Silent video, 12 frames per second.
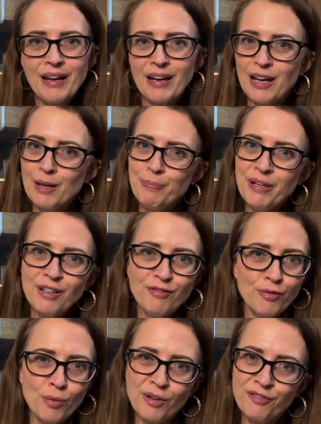I paid $4
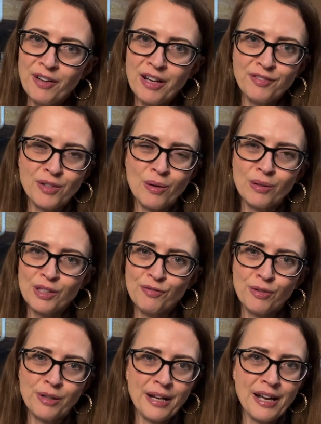or $5
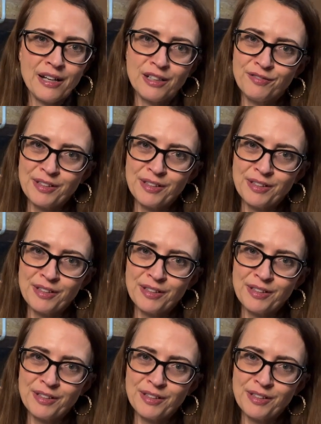for it out of a